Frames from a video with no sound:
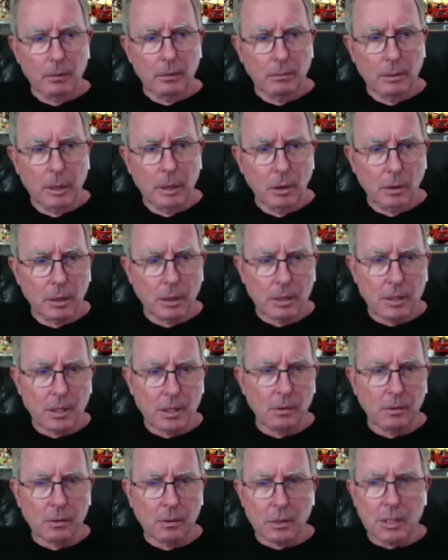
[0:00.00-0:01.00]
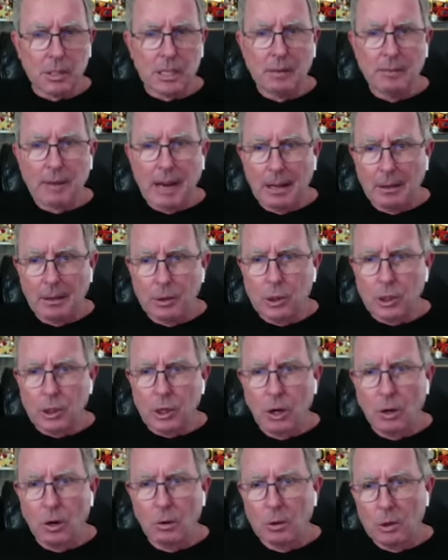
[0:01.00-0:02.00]
you know, consider the Steve Allen
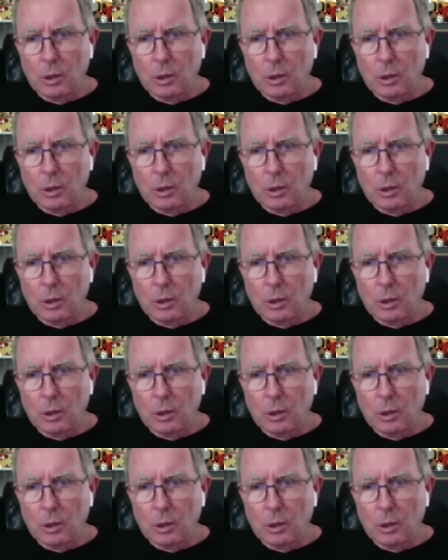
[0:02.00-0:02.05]
show